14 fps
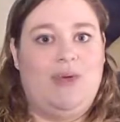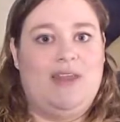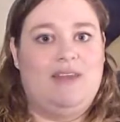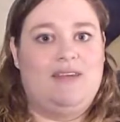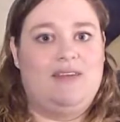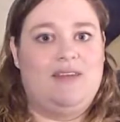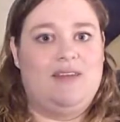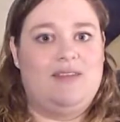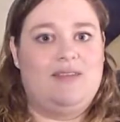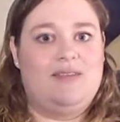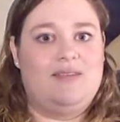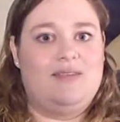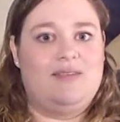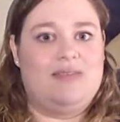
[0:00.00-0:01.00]
when
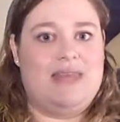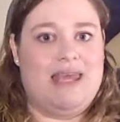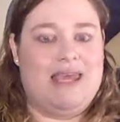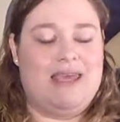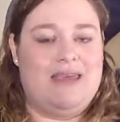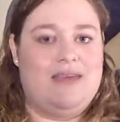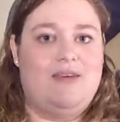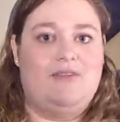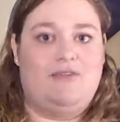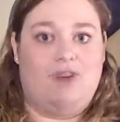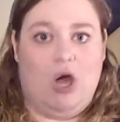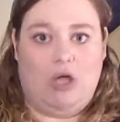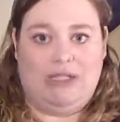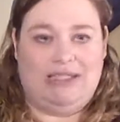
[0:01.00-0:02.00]
they
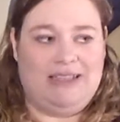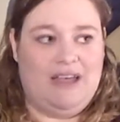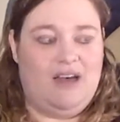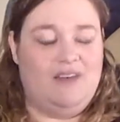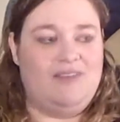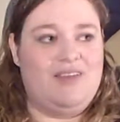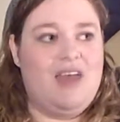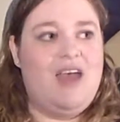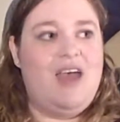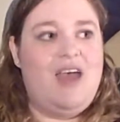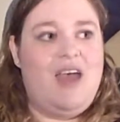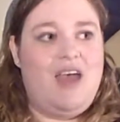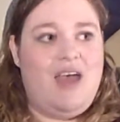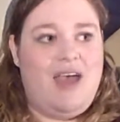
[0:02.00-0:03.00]
fall in love
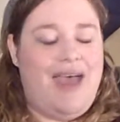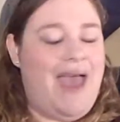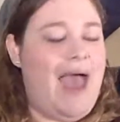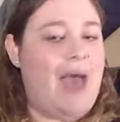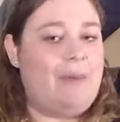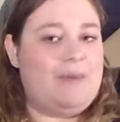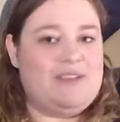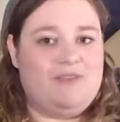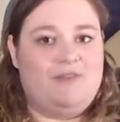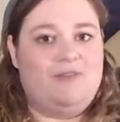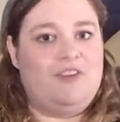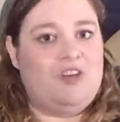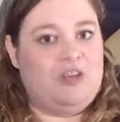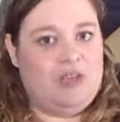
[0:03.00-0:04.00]
happened
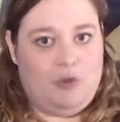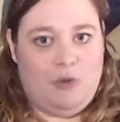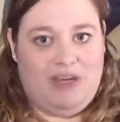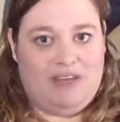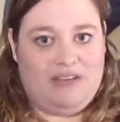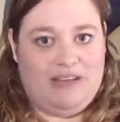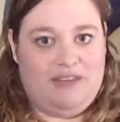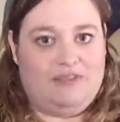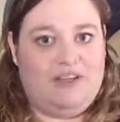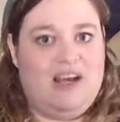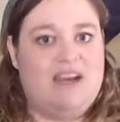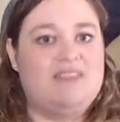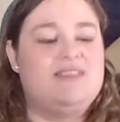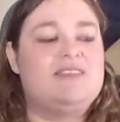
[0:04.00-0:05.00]
very quickly for
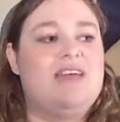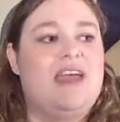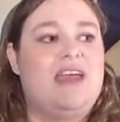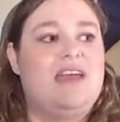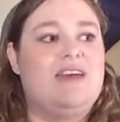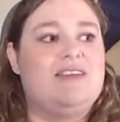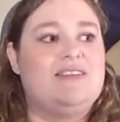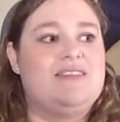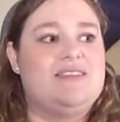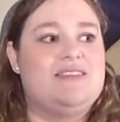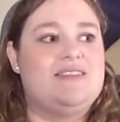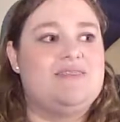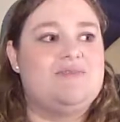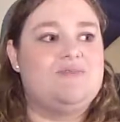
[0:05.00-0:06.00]
us, and
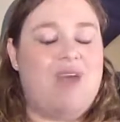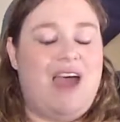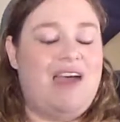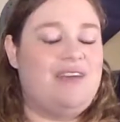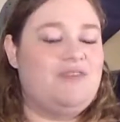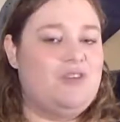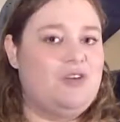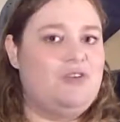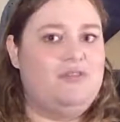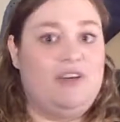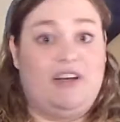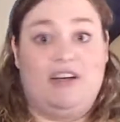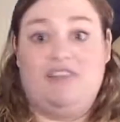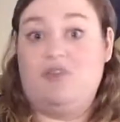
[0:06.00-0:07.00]
I feel
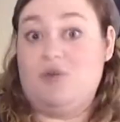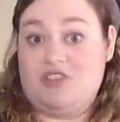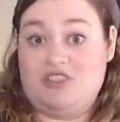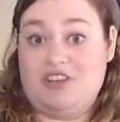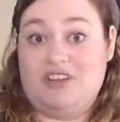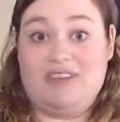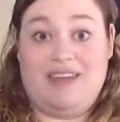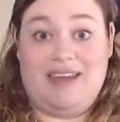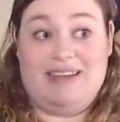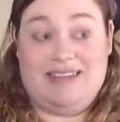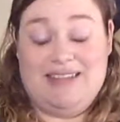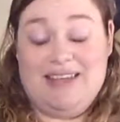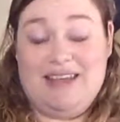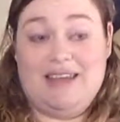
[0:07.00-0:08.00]
very fortunate that
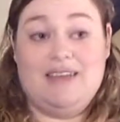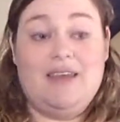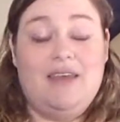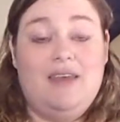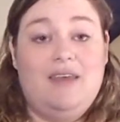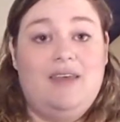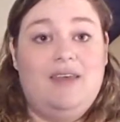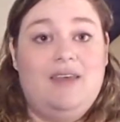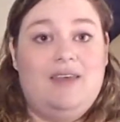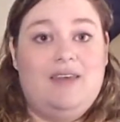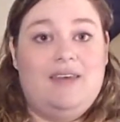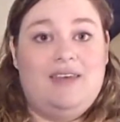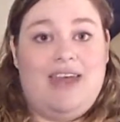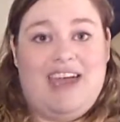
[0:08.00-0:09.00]
it did.
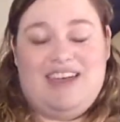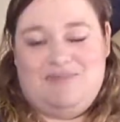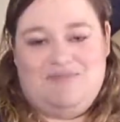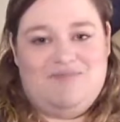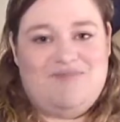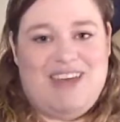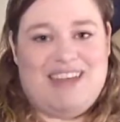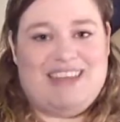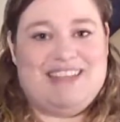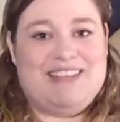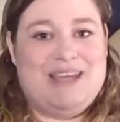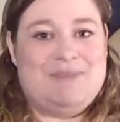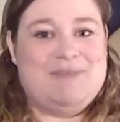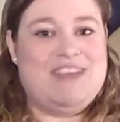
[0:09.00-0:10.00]
At the
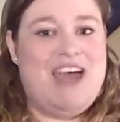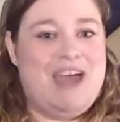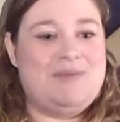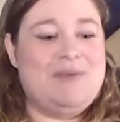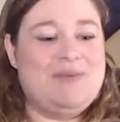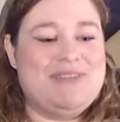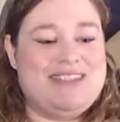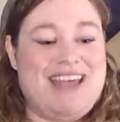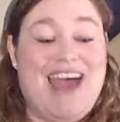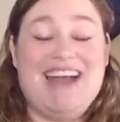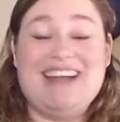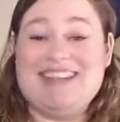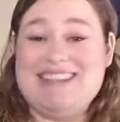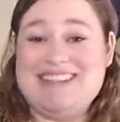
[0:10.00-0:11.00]
same time, it was
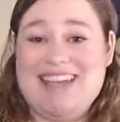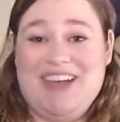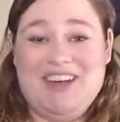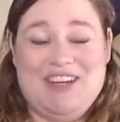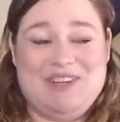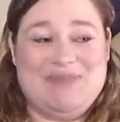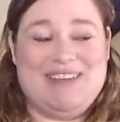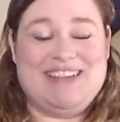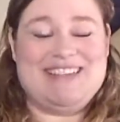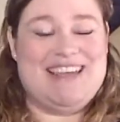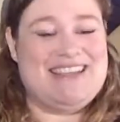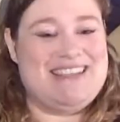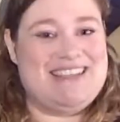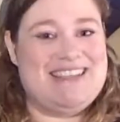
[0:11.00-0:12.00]
kind of scary because
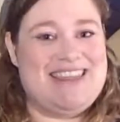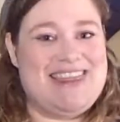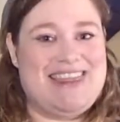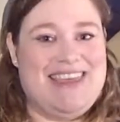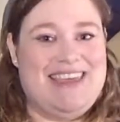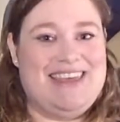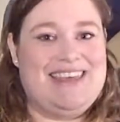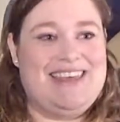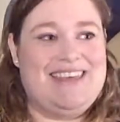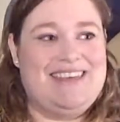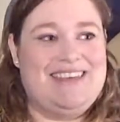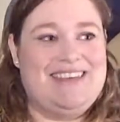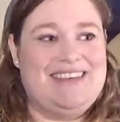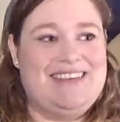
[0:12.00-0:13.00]
I
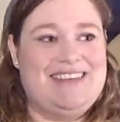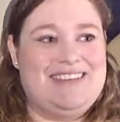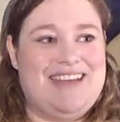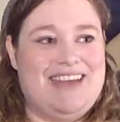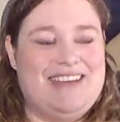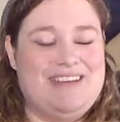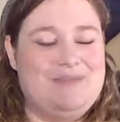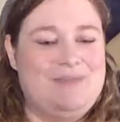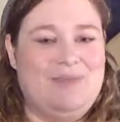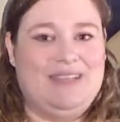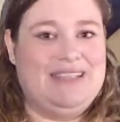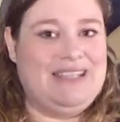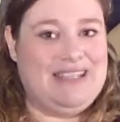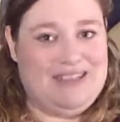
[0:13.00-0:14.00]
didn't
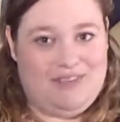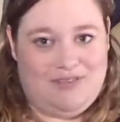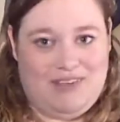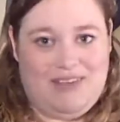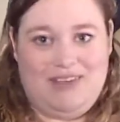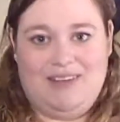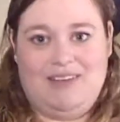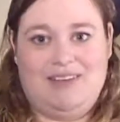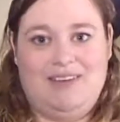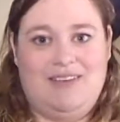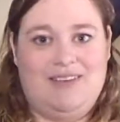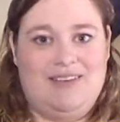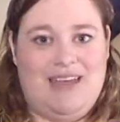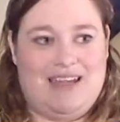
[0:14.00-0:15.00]
believe
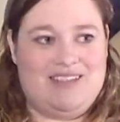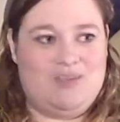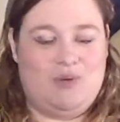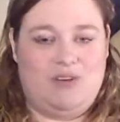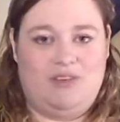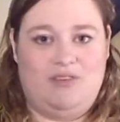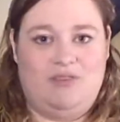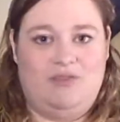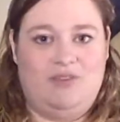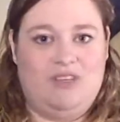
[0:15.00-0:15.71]
in that sort of